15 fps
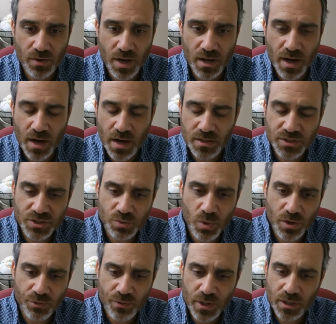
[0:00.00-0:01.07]
And I just want
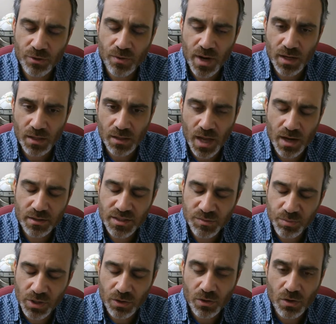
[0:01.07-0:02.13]
to reiterate, a lot of these
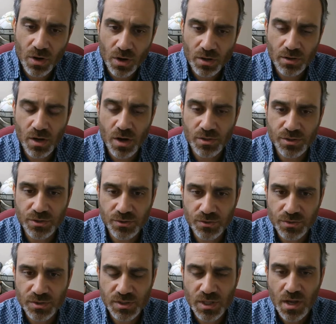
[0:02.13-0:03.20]
political
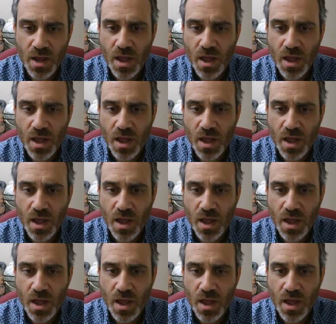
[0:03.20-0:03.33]
cartoons,